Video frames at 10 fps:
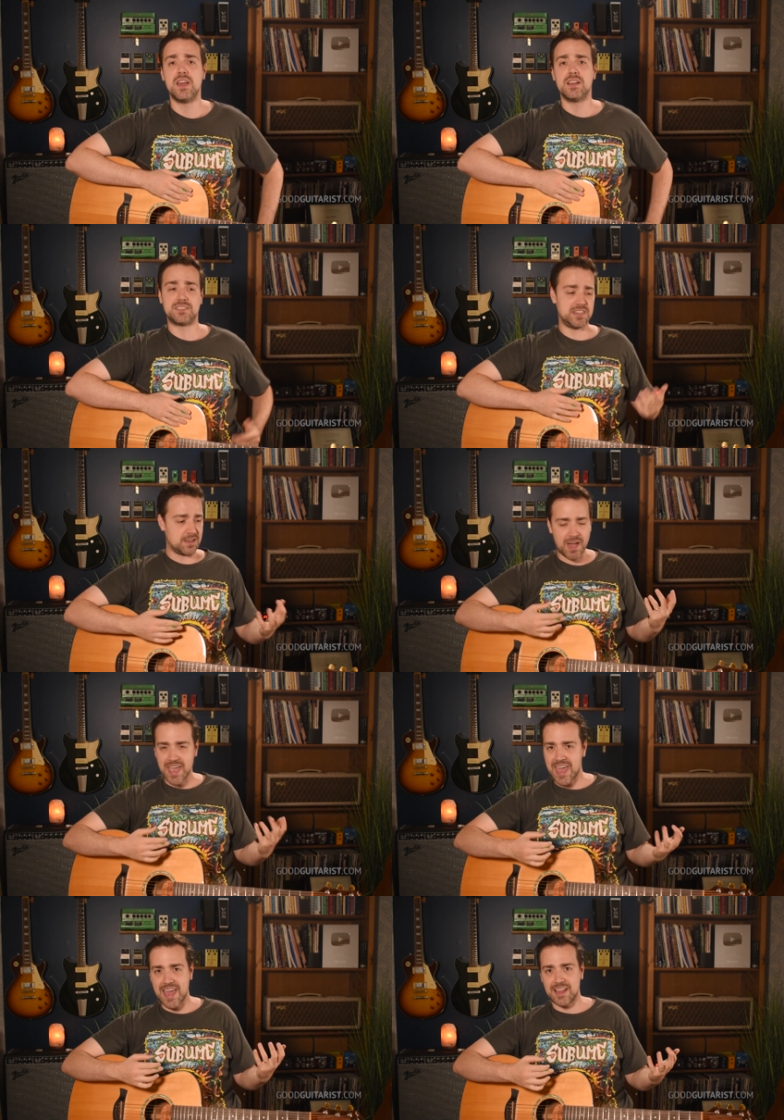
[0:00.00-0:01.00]
seeing my
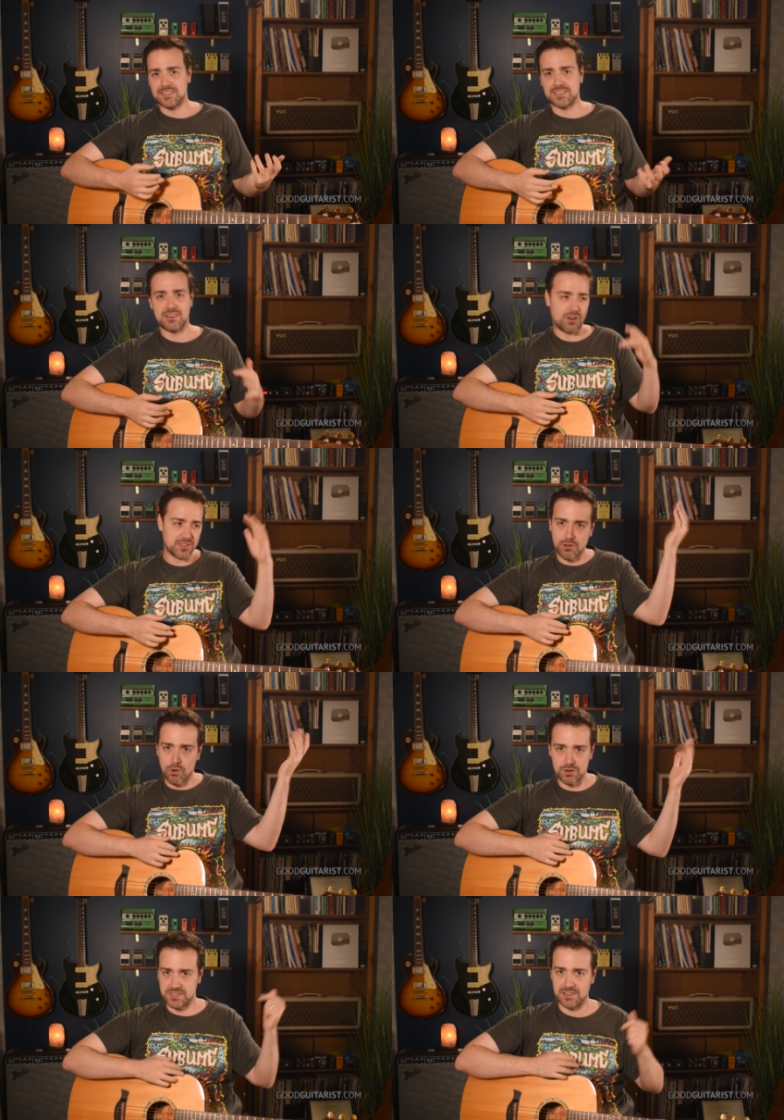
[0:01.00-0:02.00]
hands and all the
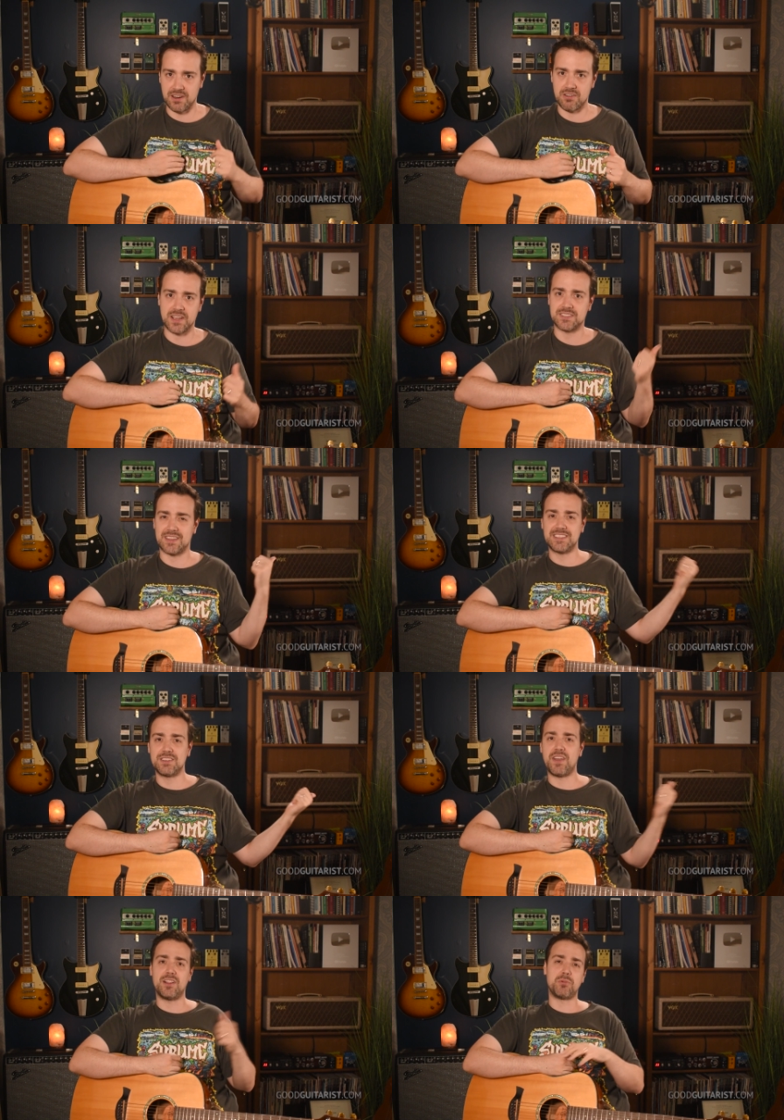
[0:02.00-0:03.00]
chords and lyrics, that's
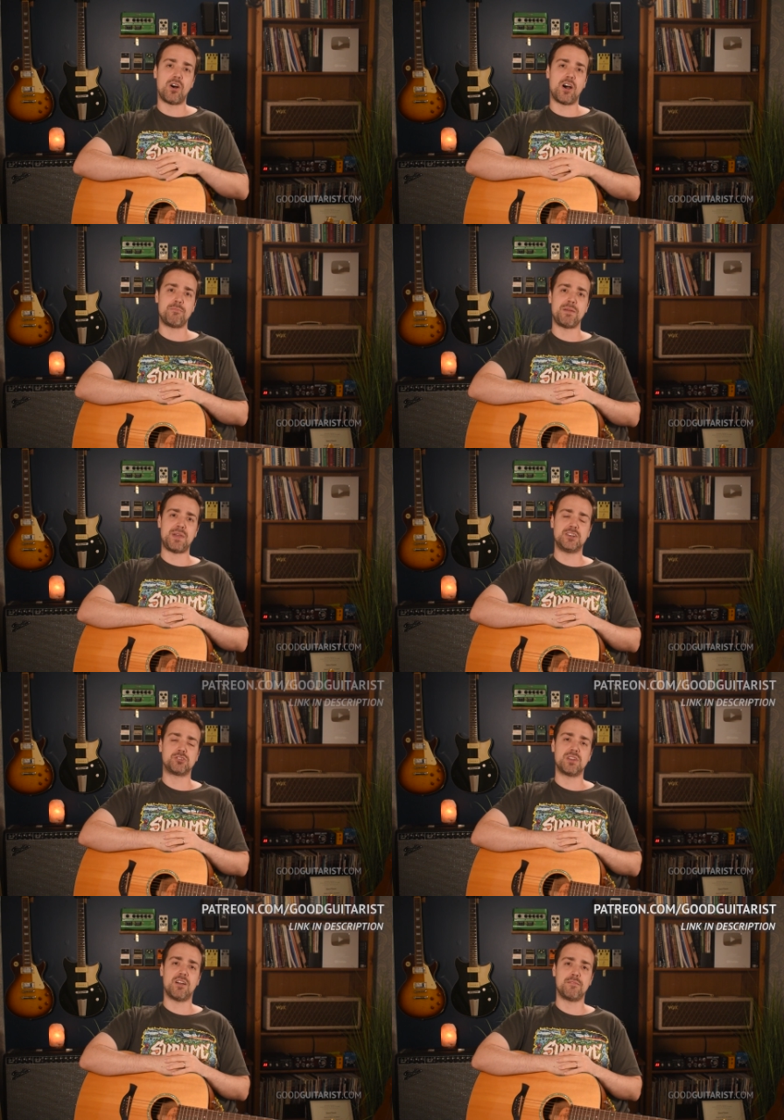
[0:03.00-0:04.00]
available on my
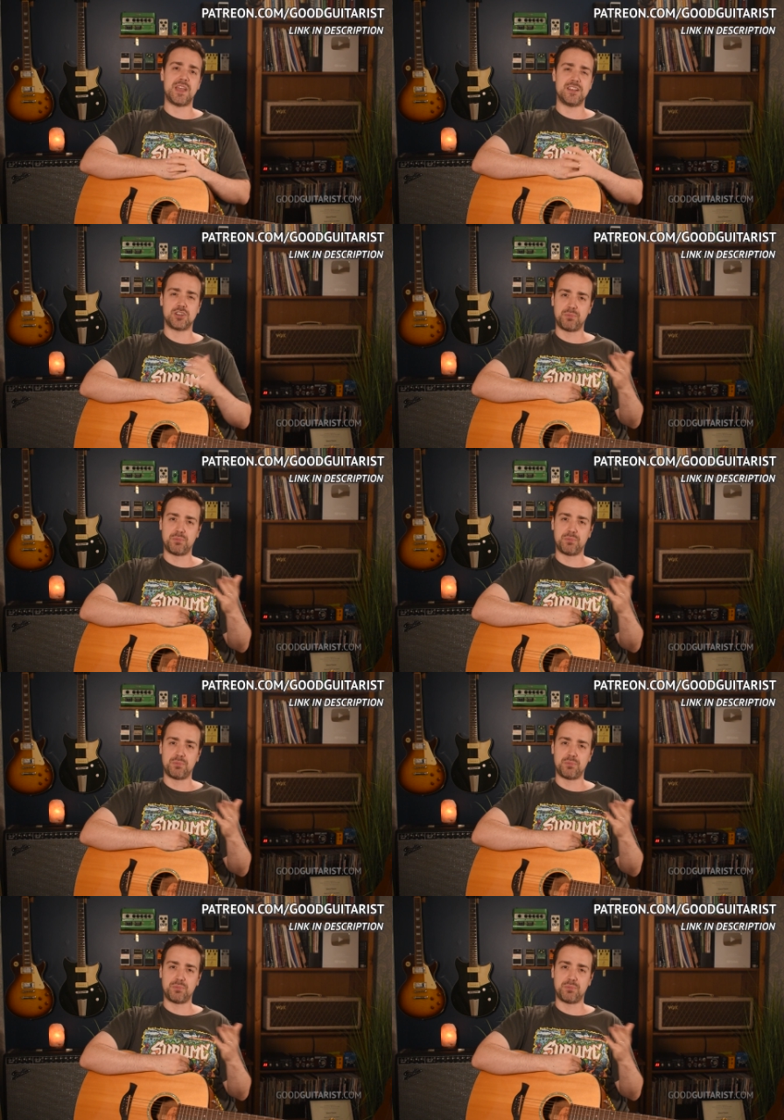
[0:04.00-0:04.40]
Patreon page.